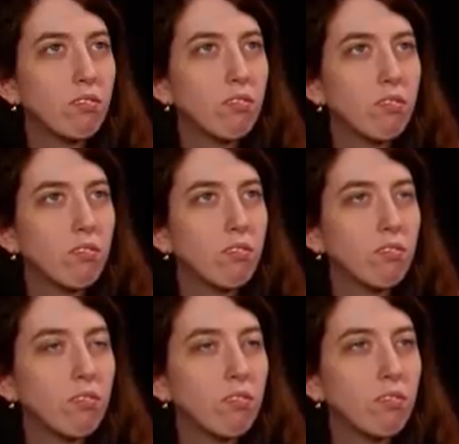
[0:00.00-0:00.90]

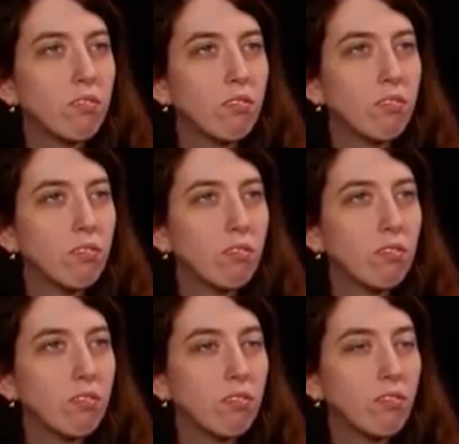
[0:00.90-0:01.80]

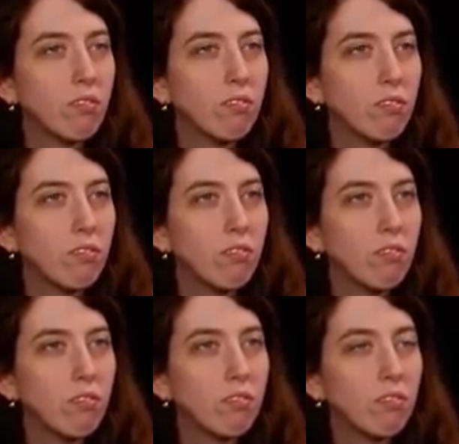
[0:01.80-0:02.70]

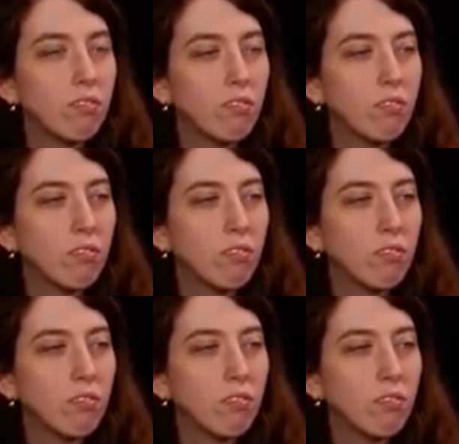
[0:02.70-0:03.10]
[no speech]